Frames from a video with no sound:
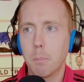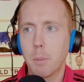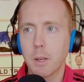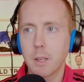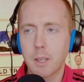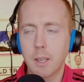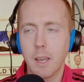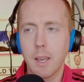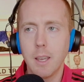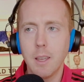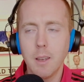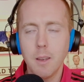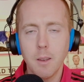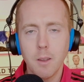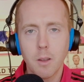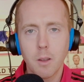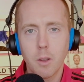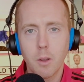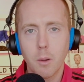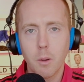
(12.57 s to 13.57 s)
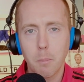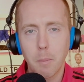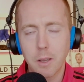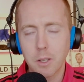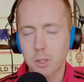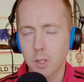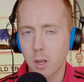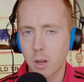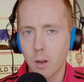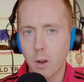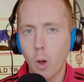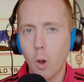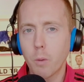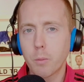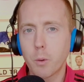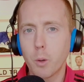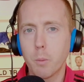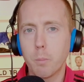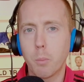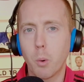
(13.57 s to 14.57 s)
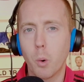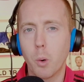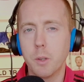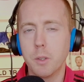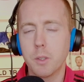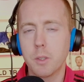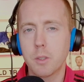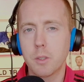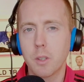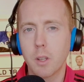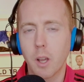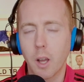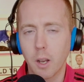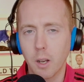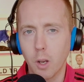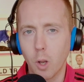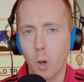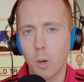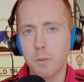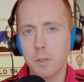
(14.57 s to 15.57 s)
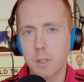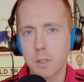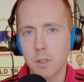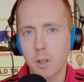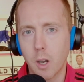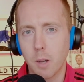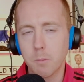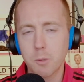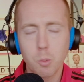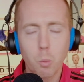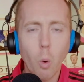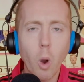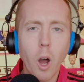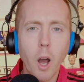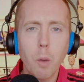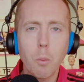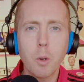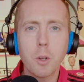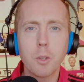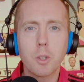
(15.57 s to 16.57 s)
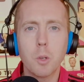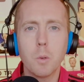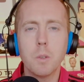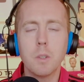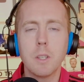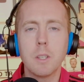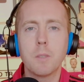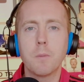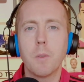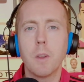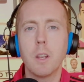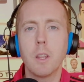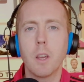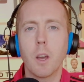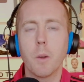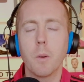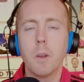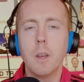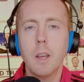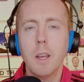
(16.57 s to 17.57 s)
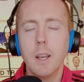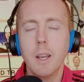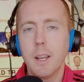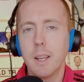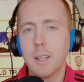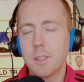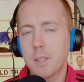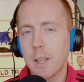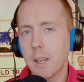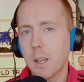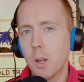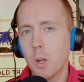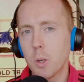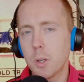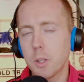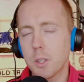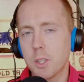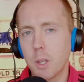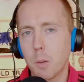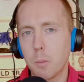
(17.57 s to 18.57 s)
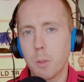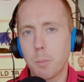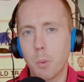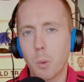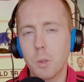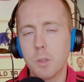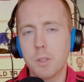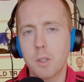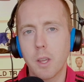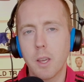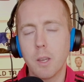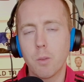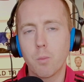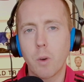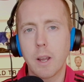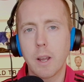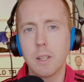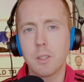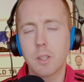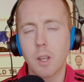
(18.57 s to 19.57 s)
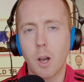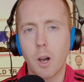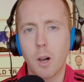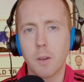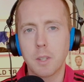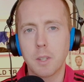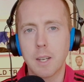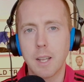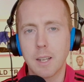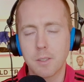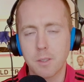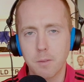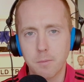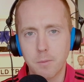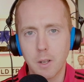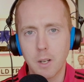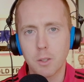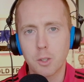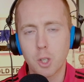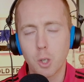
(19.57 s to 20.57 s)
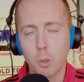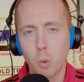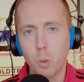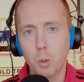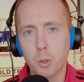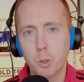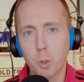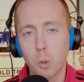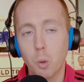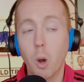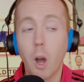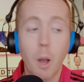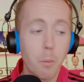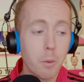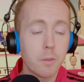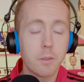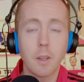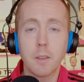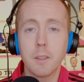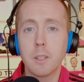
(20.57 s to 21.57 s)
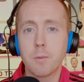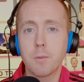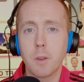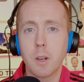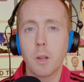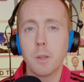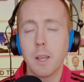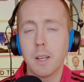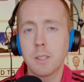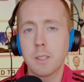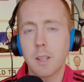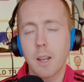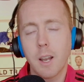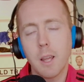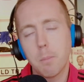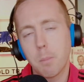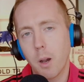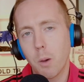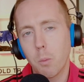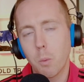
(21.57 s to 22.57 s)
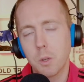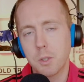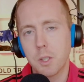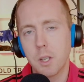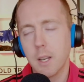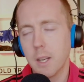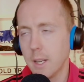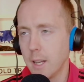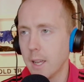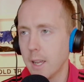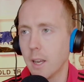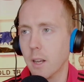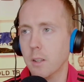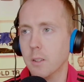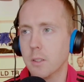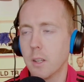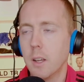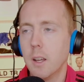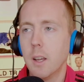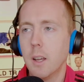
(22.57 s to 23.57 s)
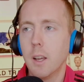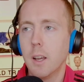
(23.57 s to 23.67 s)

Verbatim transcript: But Keane makes a lot of good points a lot of the time. So what I want to do in this video is take a look at some of the points that he raised after the Aston Villa two all draw. I would have done this video yesterday, but I wasn't in England.